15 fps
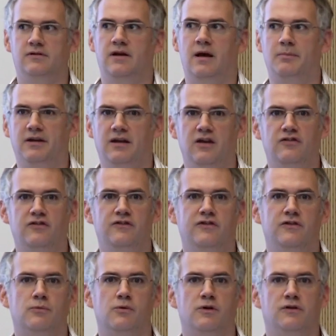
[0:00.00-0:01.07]
applications
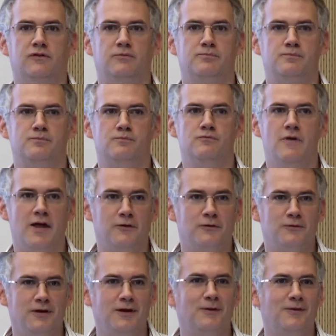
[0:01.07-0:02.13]
here where it's rather
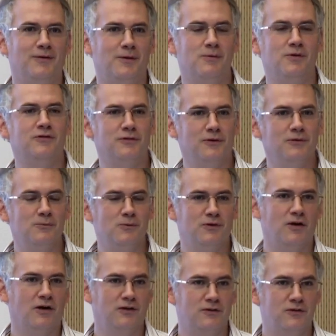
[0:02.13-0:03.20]
critical that we're certain we're
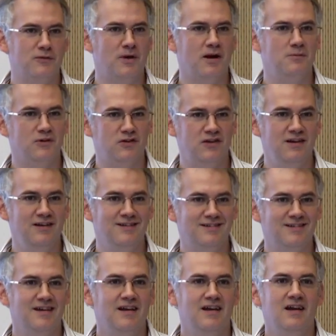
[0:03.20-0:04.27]
talking to the right machines,